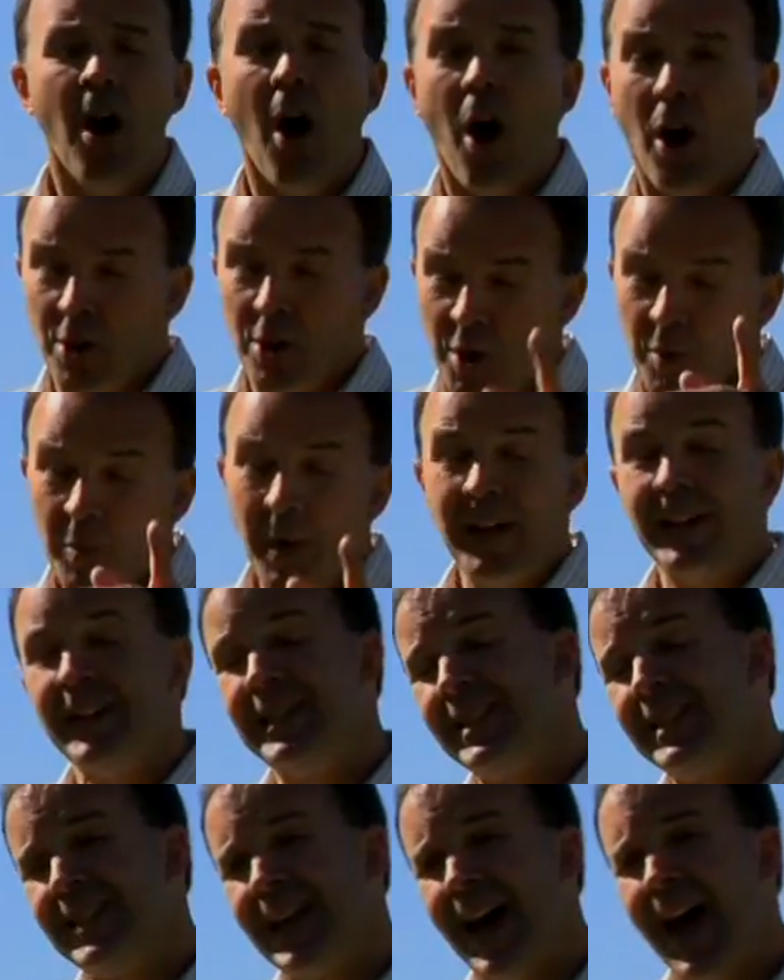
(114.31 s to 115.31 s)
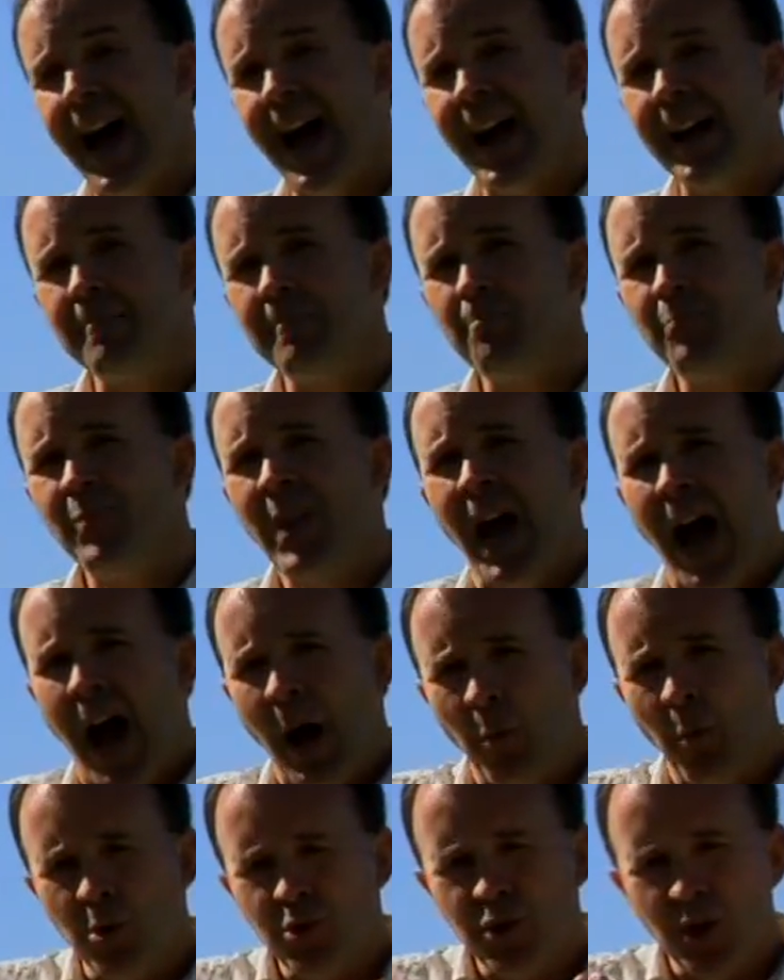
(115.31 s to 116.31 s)
Are you ready to die?
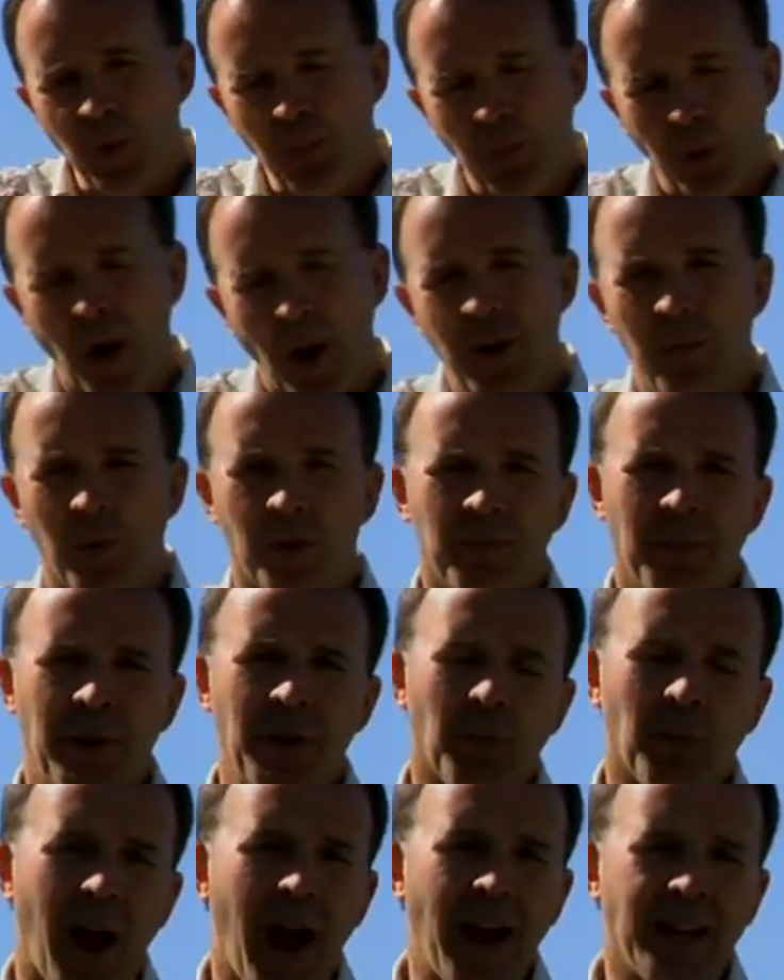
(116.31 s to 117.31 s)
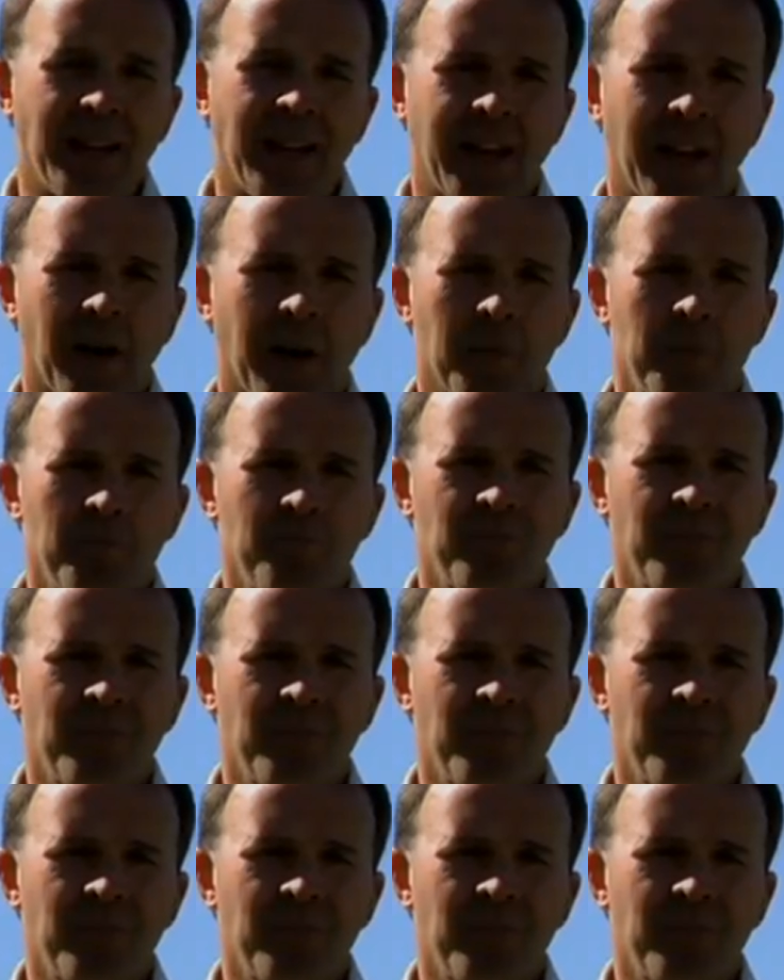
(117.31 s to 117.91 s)
I want you to pray with me right now